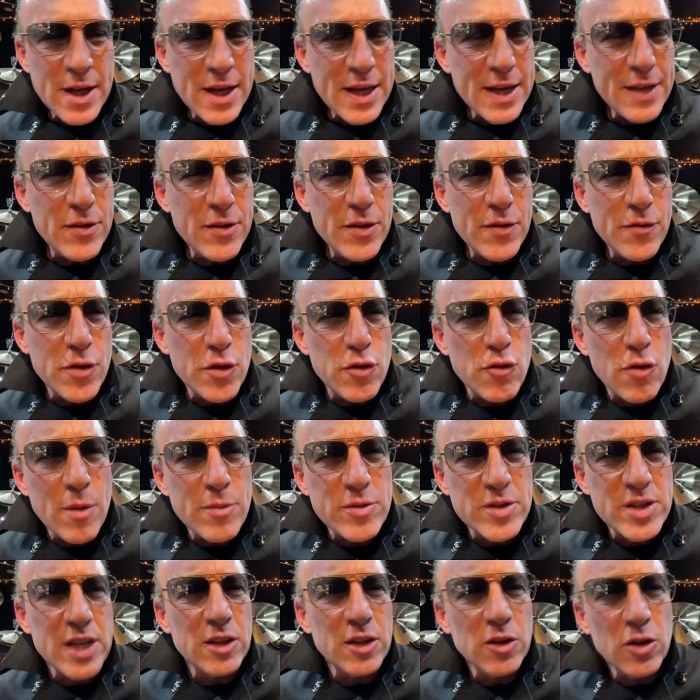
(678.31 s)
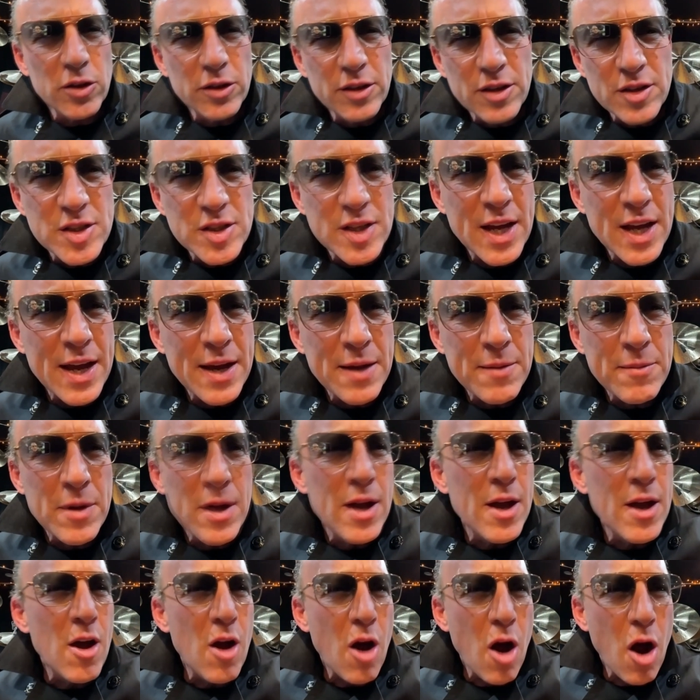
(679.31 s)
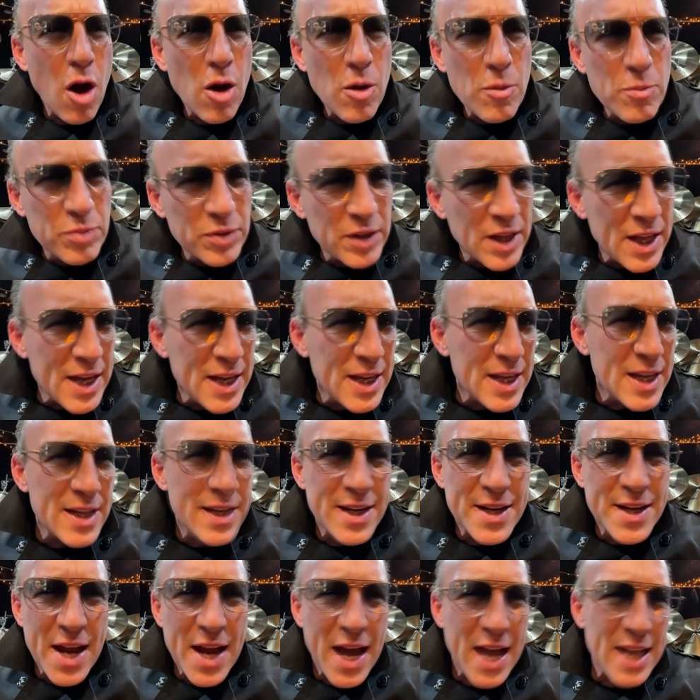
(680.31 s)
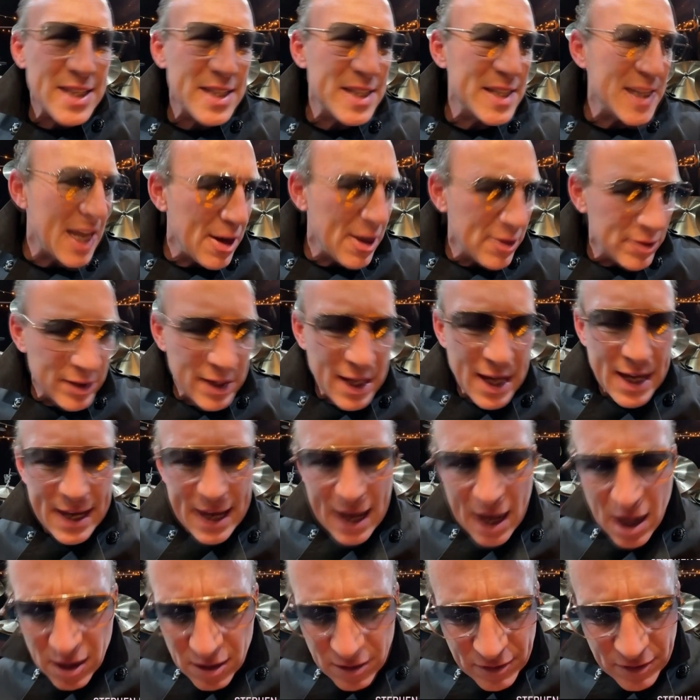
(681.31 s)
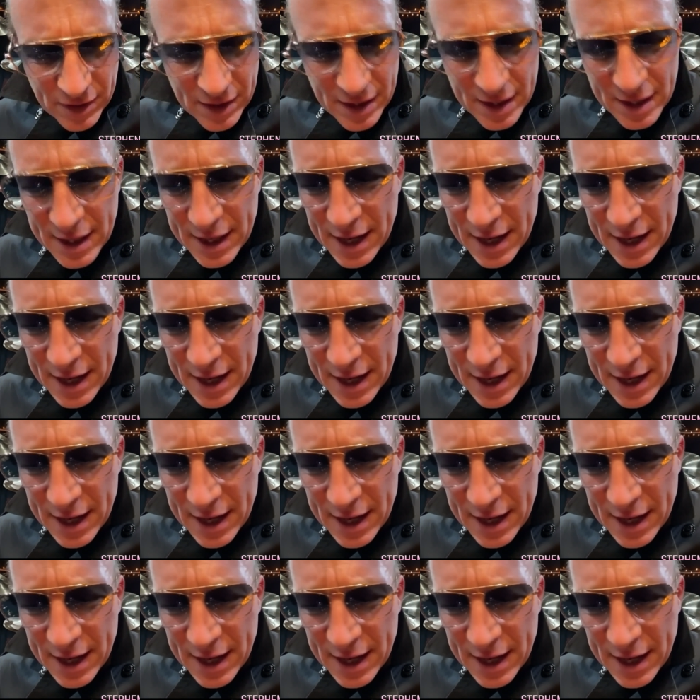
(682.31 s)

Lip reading: Even if the drum set looked the same, Art Blakey did not sound like Elvin,